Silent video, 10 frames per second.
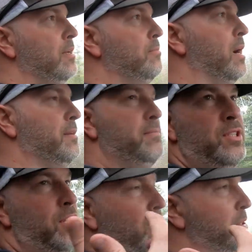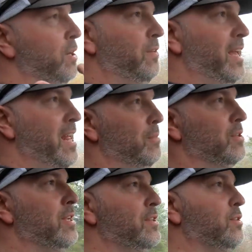But still beautiful
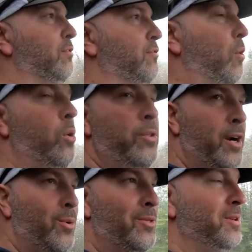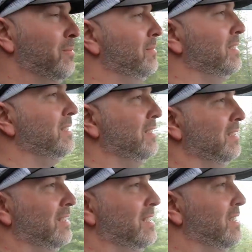animals, nice little foal there with them.
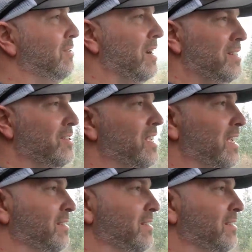Great to see.